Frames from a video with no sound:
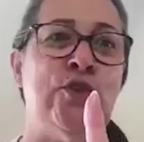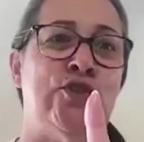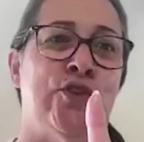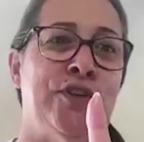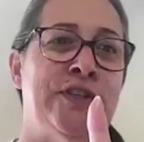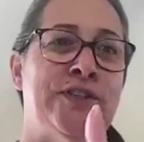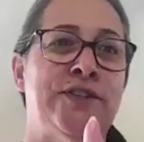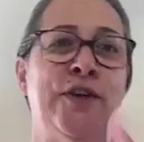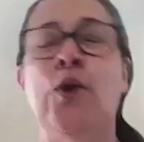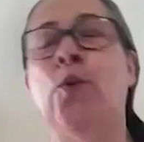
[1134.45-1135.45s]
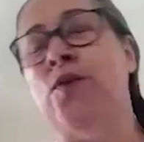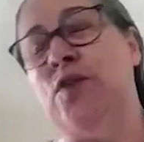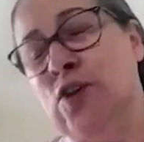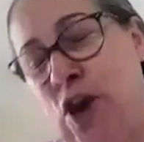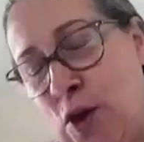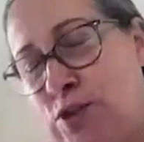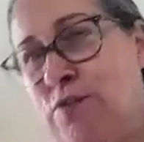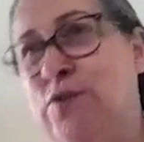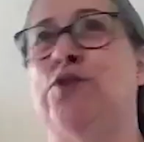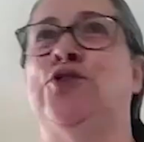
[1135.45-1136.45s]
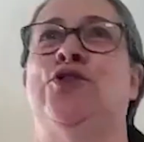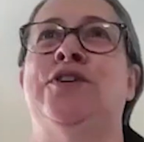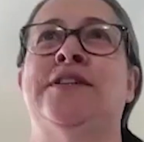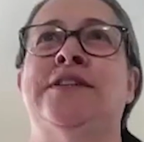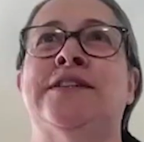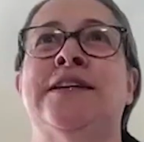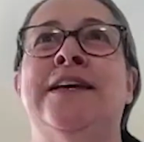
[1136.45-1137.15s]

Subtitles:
choice with the coat of your choice,